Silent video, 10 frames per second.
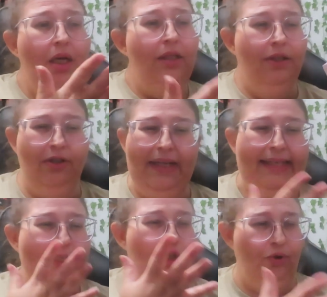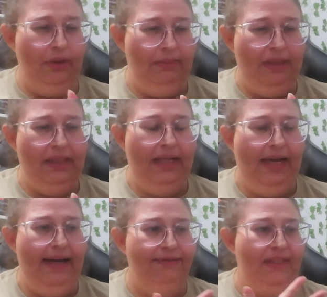there's like an agreement, they
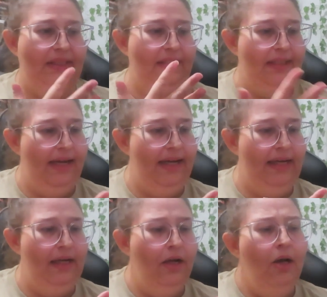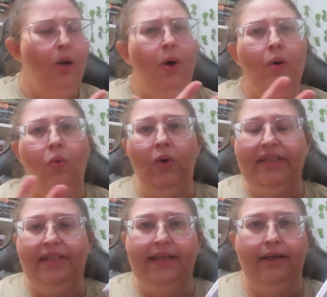have to stay
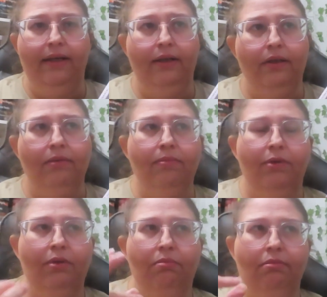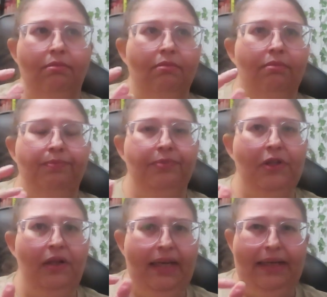with their
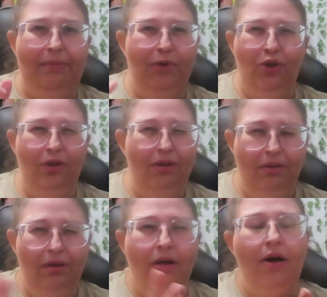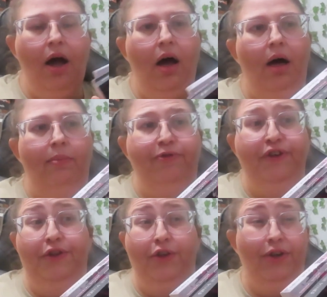claimer
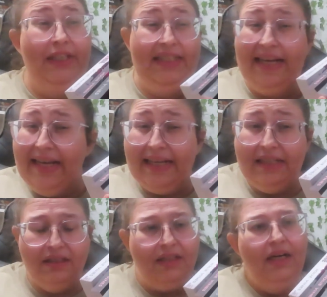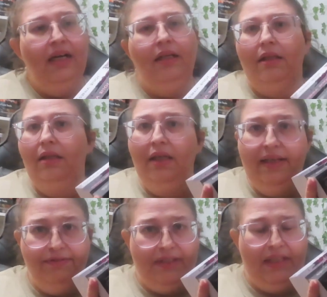for 30 days,
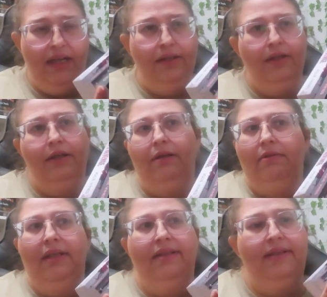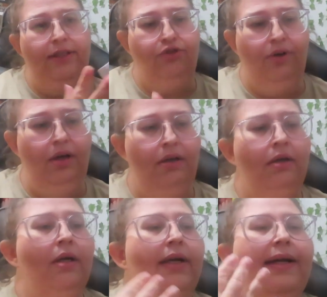live together, etc.
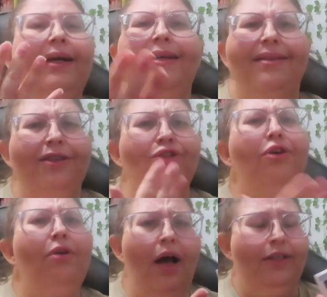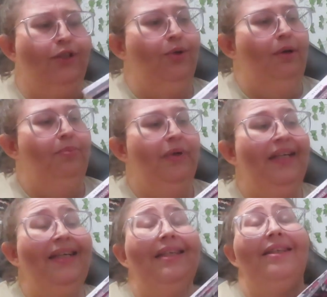There's a lot to it, but
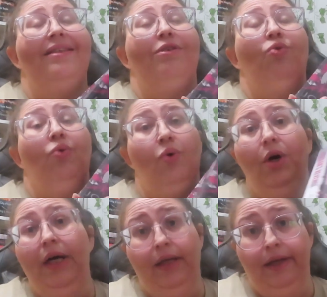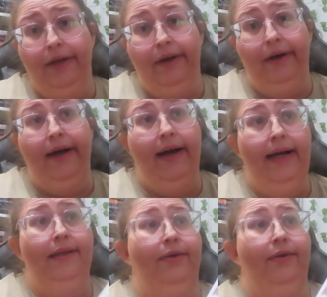it is really good. I highly